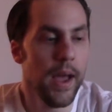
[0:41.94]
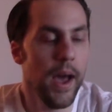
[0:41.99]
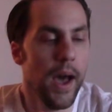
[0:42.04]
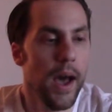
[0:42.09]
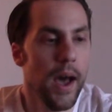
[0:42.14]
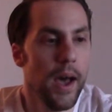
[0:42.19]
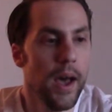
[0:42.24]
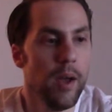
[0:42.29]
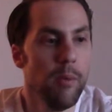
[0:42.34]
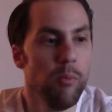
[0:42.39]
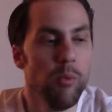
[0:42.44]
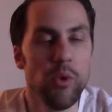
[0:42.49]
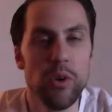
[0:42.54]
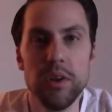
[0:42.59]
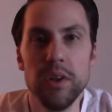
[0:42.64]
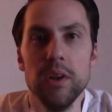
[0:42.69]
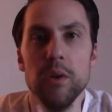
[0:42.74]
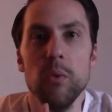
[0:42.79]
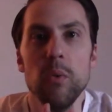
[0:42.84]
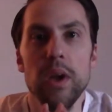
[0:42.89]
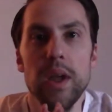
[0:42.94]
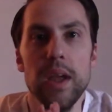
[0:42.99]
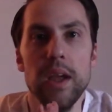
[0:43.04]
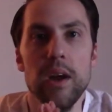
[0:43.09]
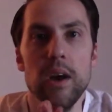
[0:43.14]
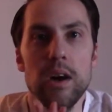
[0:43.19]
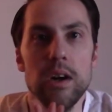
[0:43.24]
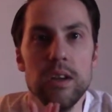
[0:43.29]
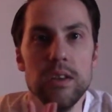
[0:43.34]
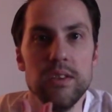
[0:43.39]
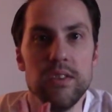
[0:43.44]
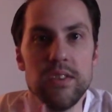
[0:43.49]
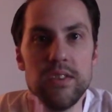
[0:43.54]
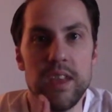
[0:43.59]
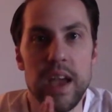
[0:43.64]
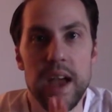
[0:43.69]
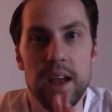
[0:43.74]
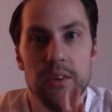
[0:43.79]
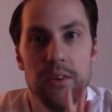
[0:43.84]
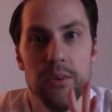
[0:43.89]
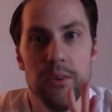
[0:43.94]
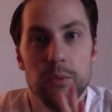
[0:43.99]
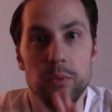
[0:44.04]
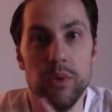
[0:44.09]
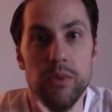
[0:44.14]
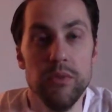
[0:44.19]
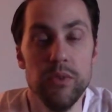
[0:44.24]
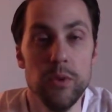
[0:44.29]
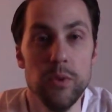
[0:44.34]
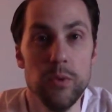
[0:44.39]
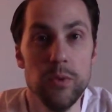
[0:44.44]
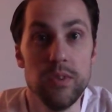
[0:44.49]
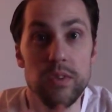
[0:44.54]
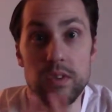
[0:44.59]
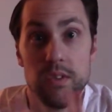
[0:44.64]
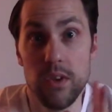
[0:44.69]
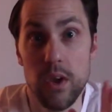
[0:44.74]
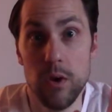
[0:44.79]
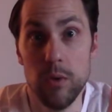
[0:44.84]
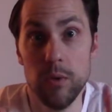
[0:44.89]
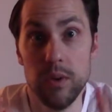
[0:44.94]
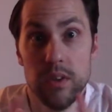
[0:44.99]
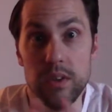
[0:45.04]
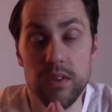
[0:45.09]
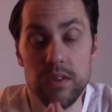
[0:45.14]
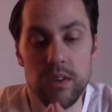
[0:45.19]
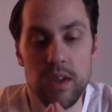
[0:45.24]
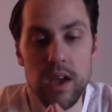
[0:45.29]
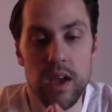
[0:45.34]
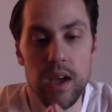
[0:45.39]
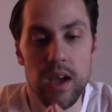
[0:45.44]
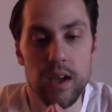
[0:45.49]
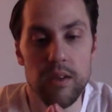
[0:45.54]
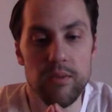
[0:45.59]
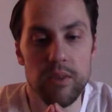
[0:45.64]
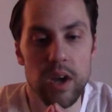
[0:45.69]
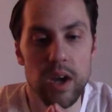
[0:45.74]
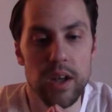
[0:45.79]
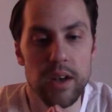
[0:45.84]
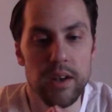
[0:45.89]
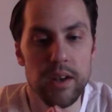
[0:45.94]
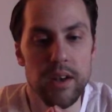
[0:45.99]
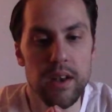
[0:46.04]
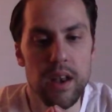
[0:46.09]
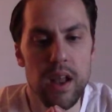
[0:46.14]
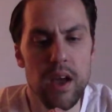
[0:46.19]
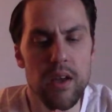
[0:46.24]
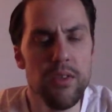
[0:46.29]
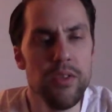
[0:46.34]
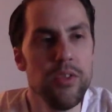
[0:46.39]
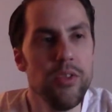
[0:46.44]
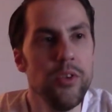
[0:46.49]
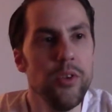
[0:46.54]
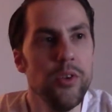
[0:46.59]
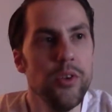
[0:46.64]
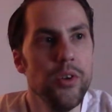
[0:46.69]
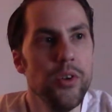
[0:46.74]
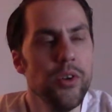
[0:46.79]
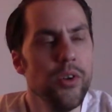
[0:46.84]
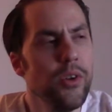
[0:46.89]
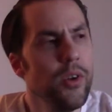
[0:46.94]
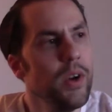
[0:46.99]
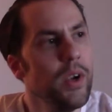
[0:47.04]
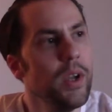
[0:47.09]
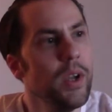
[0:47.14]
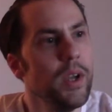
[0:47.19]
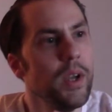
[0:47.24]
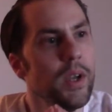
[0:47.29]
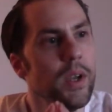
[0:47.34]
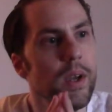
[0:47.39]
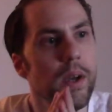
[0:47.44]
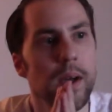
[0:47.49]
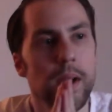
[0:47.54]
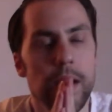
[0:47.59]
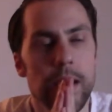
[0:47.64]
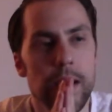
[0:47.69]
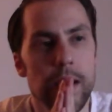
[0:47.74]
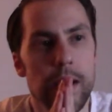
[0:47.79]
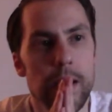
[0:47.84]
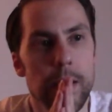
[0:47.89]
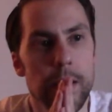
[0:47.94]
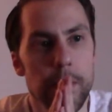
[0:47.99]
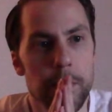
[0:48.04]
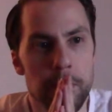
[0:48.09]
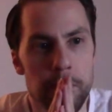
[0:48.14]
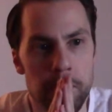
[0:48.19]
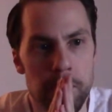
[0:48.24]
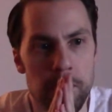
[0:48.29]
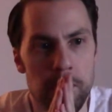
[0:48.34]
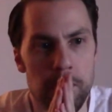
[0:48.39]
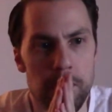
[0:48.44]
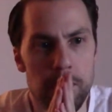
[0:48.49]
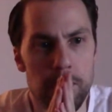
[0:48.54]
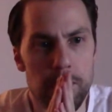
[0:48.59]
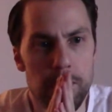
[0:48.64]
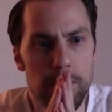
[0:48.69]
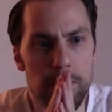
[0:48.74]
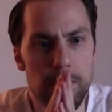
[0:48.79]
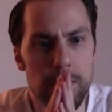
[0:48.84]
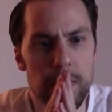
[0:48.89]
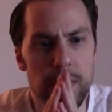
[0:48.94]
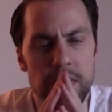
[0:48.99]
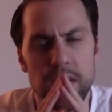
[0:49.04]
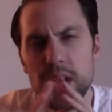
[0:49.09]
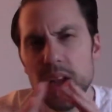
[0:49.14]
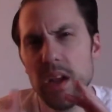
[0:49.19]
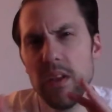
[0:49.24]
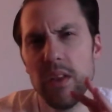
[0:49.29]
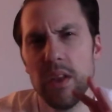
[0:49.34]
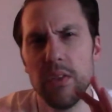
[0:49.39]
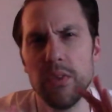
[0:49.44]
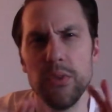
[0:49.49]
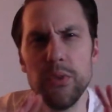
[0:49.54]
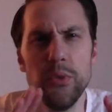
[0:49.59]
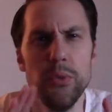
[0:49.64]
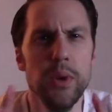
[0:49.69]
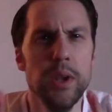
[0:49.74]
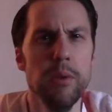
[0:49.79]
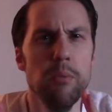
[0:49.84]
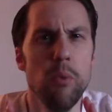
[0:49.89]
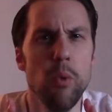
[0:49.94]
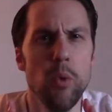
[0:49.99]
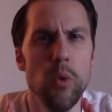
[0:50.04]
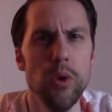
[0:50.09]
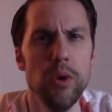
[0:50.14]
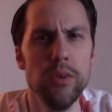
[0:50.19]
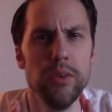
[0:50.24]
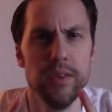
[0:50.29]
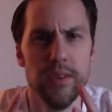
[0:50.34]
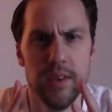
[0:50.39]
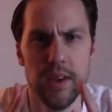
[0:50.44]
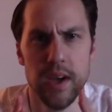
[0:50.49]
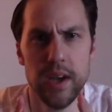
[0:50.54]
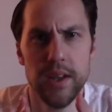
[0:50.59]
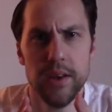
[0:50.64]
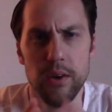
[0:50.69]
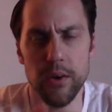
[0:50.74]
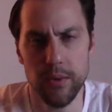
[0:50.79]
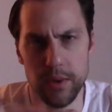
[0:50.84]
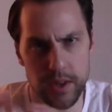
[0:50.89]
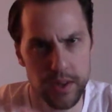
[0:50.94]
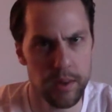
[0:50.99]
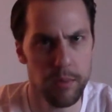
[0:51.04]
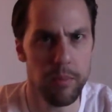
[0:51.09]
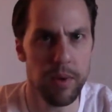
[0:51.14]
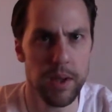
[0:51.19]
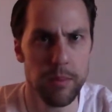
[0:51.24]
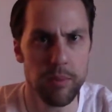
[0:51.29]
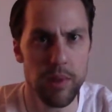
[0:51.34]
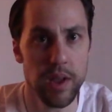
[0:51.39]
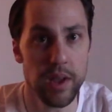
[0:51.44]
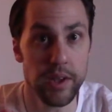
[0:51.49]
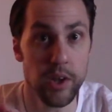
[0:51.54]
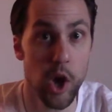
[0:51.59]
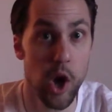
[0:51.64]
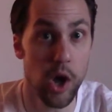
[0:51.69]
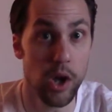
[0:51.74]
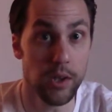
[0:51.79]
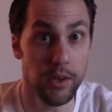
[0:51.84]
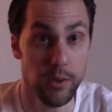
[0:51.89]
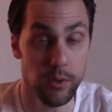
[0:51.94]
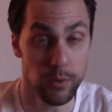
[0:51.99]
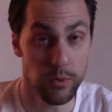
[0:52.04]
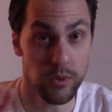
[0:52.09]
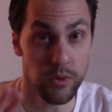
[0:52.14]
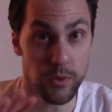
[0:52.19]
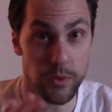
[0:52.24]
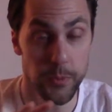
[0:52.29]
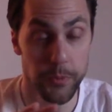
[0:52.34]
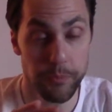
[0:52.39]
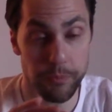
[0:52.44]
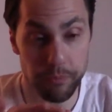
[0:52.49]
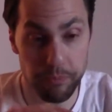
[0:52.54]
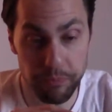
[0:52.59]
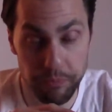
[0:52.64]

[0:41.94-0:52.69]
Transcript: Uh, I'm working away on Saturn reviews, as always. Uh, I've got another, uh, I think I got like three more done already in the pipeline on YouTube.